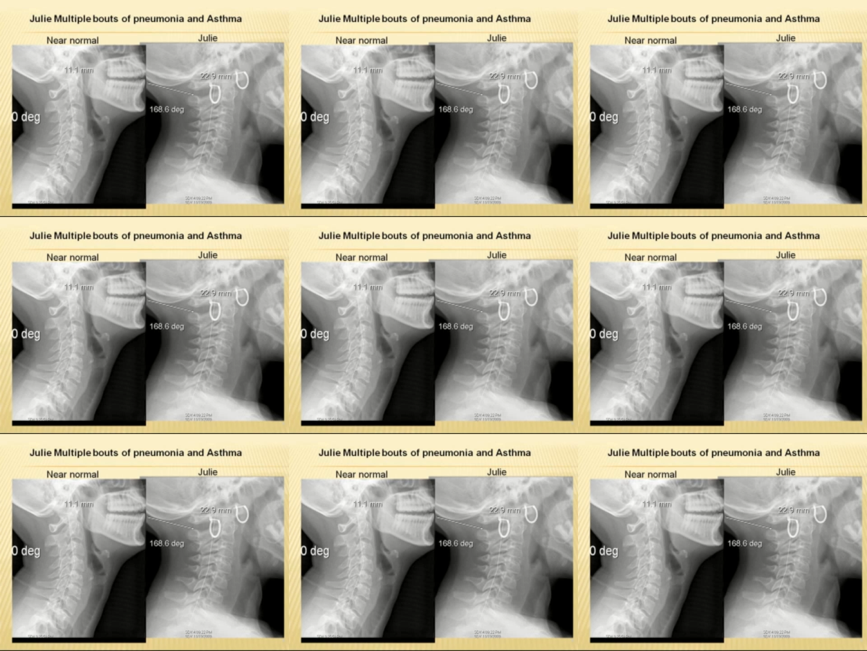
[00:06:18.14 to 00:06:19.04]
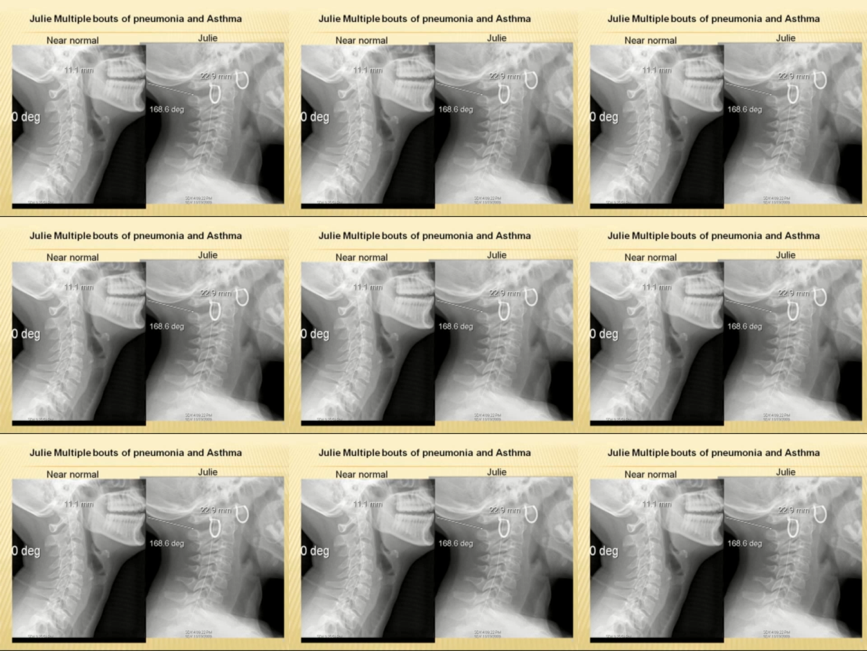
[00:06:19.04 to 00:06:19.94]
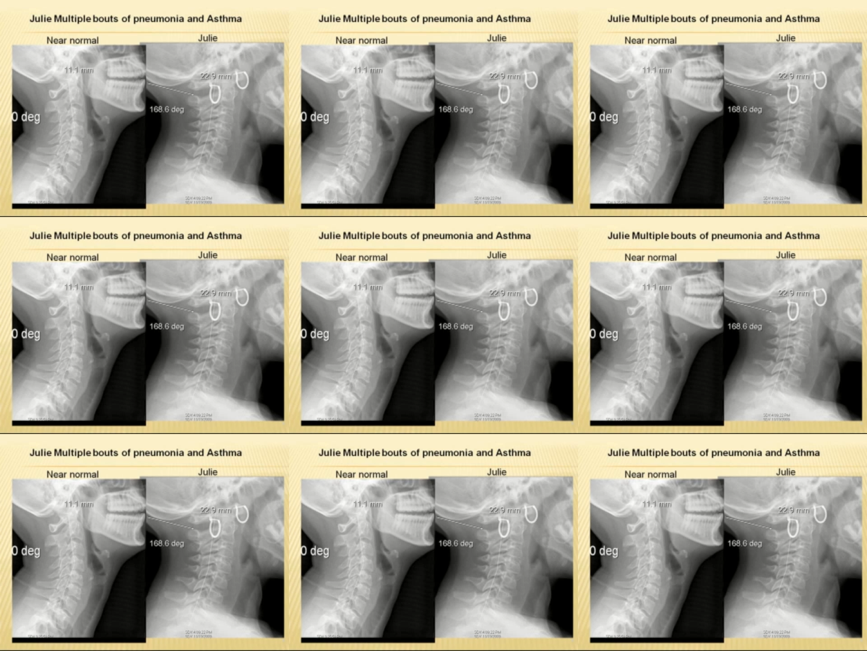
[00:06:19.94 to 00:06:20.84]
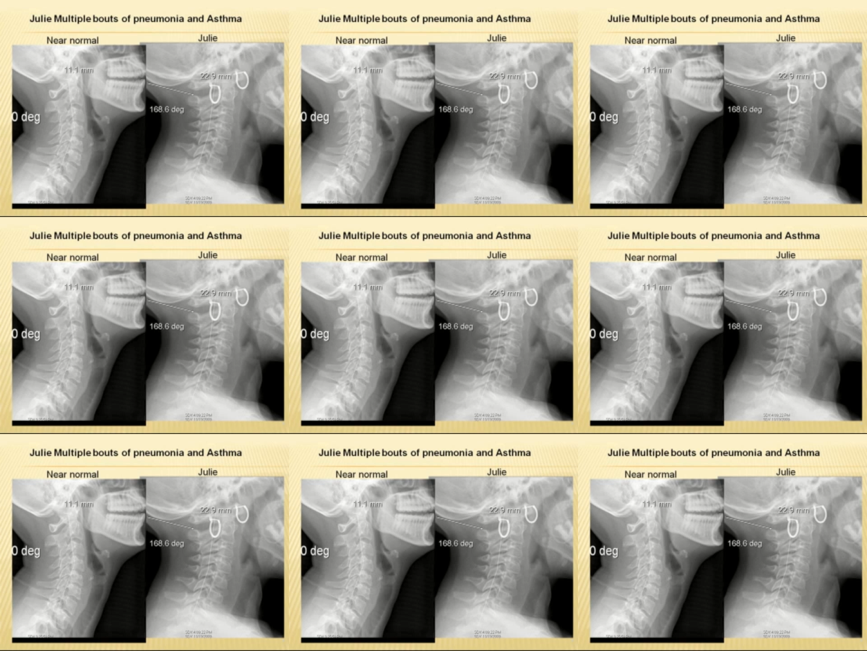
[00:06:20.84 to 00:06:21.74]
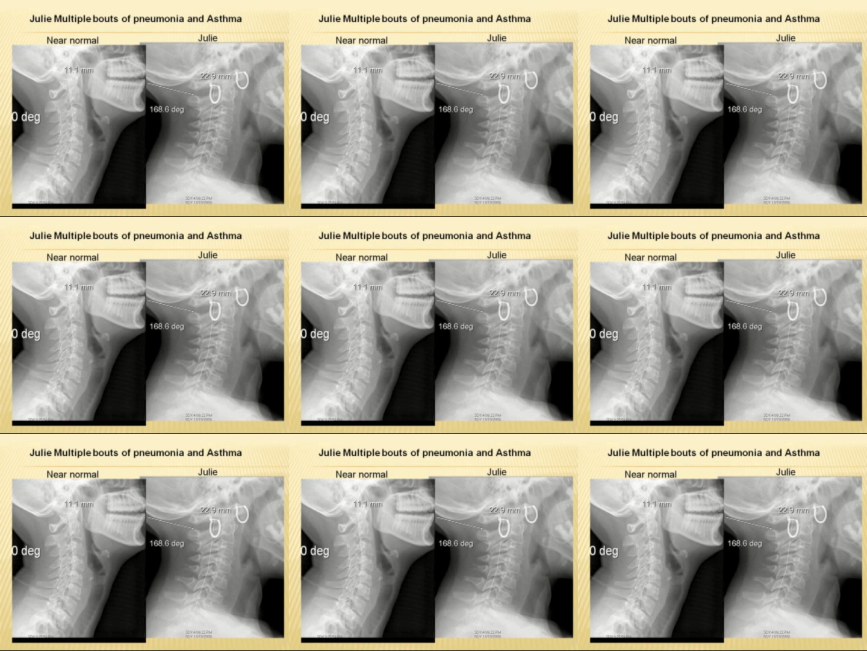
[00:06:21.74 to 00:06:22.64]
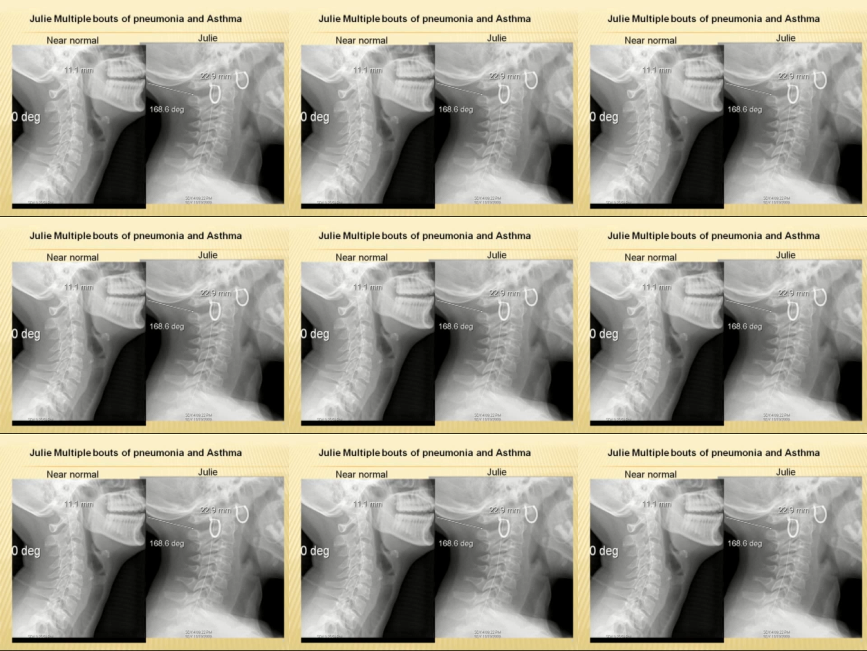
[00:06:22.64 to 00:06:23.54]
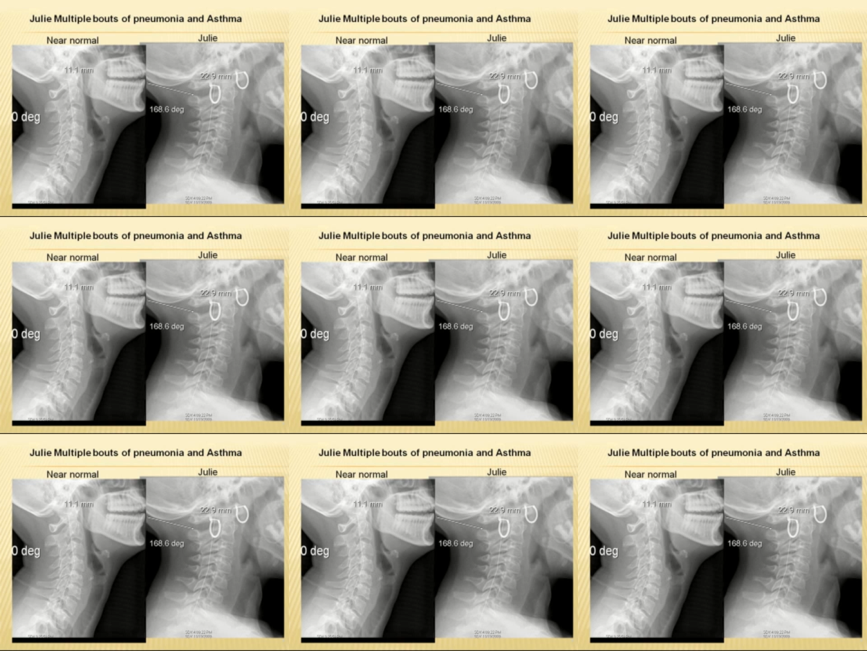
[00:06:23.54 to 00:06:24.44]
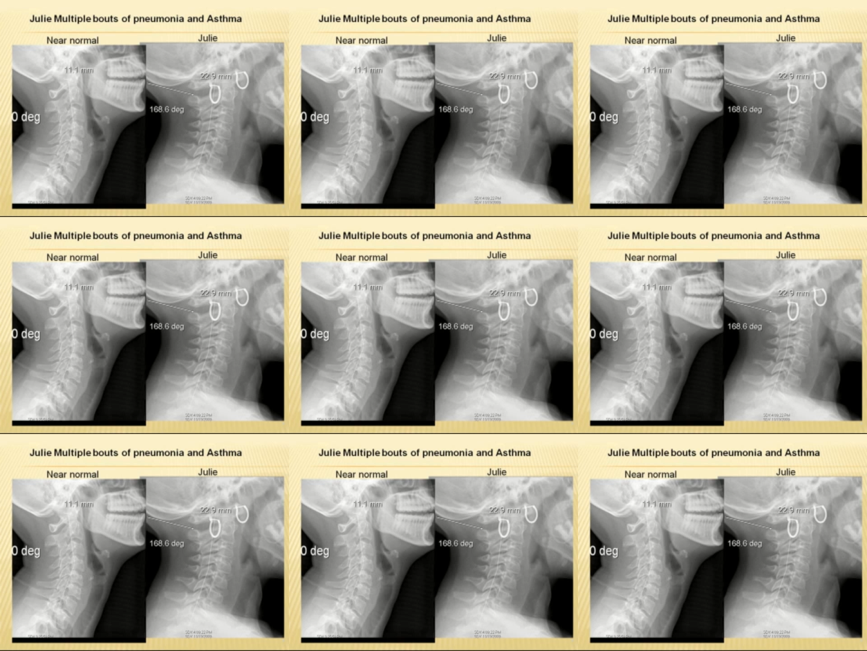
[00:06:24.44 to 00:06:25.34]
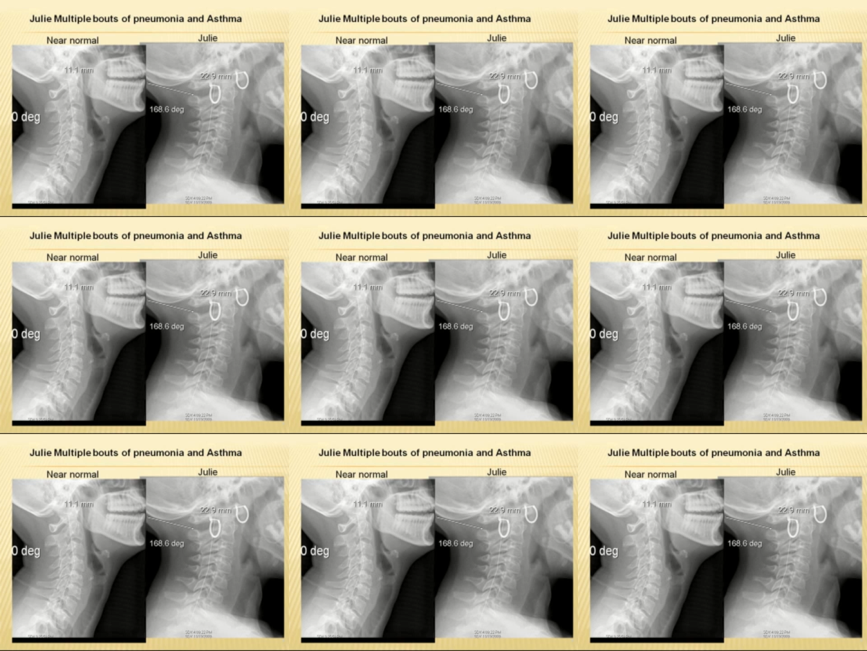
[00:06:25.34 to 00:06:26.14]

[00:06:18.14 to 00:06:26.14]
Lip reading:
Nobody's mouth can be seen.